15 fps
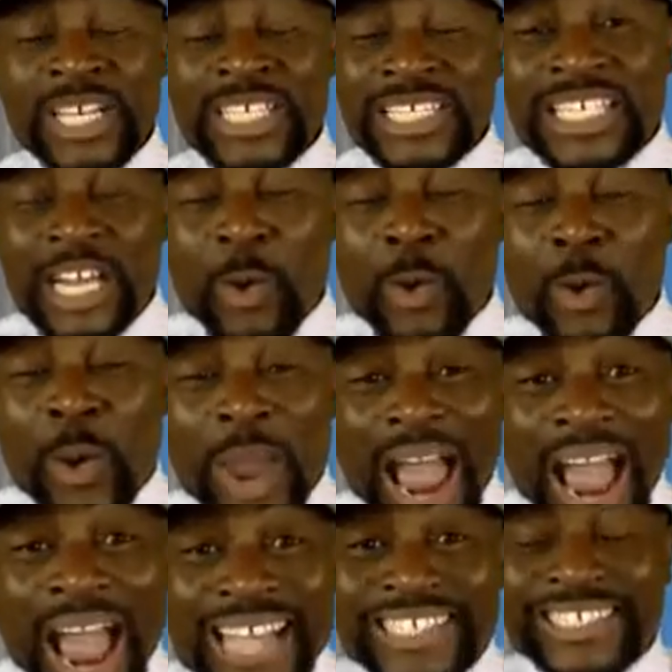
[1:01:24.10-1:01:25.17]
including
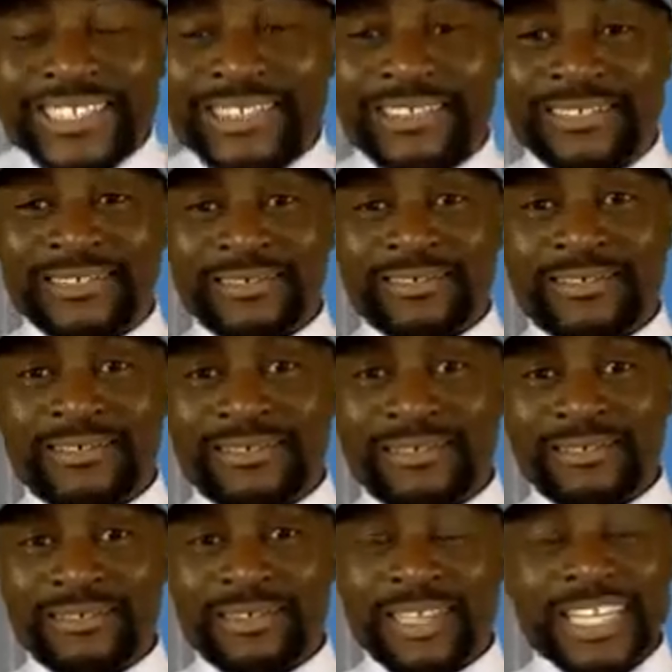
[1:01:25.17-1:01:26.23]
Sesekwe IG,
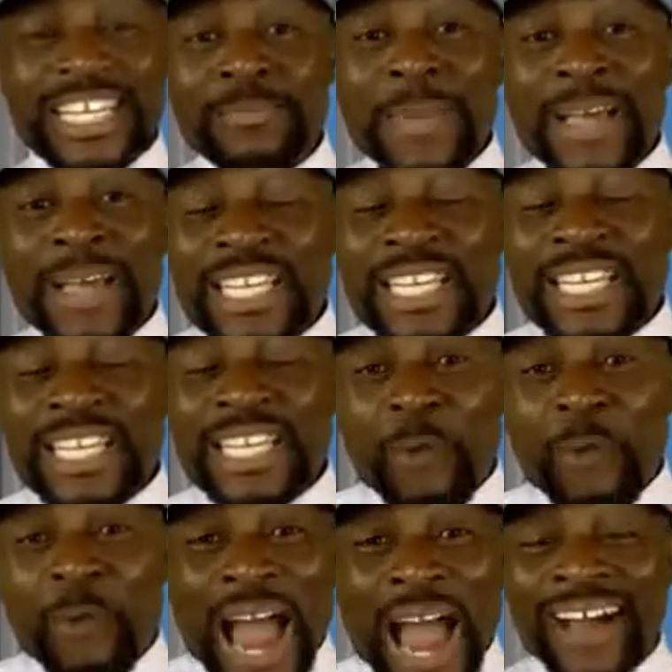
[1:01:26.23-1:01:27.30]
this
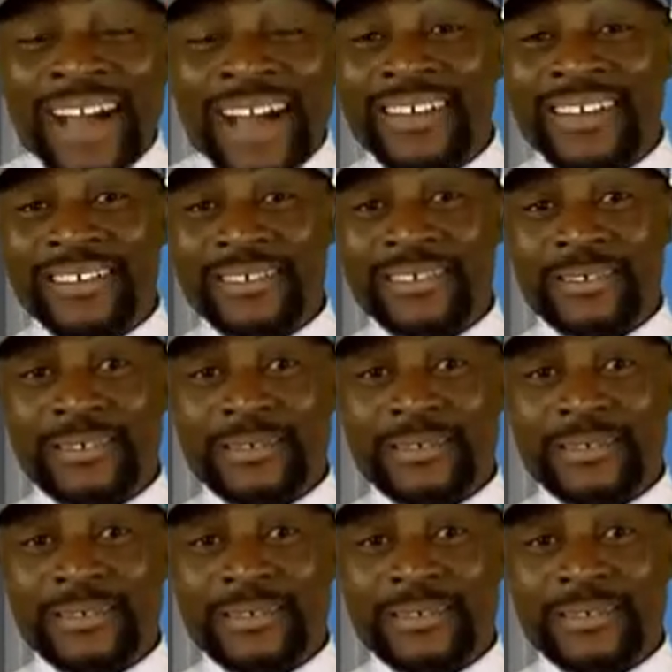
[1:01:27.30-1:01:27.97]
message now for Una.